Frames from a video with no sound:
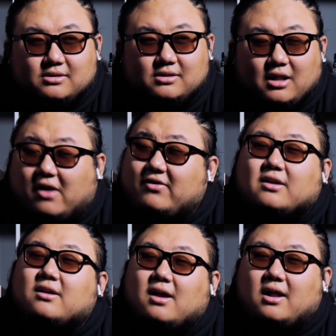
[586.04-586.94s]

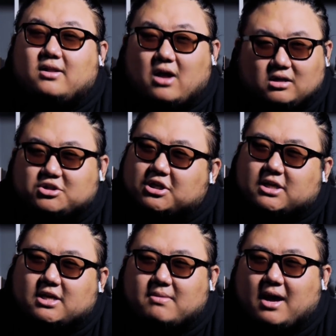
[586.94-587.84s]
loving and not
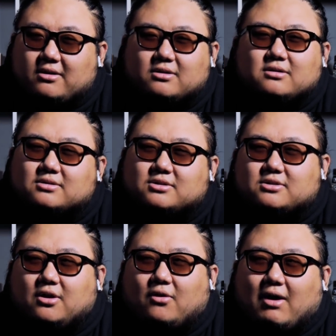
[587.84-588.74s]
cheeky manner.
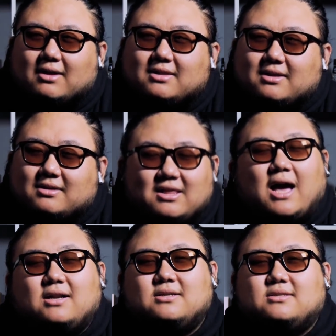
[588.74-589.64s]
So I think
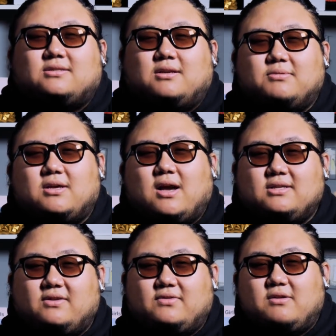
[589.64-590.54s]
that is something I
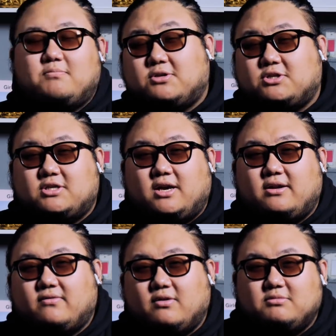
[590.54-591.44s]
definitely
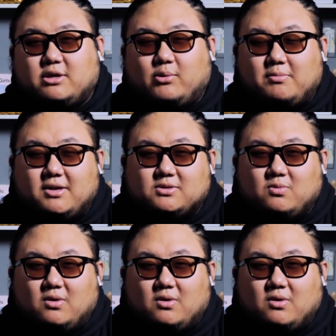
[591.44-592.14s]
appreciate from JYP as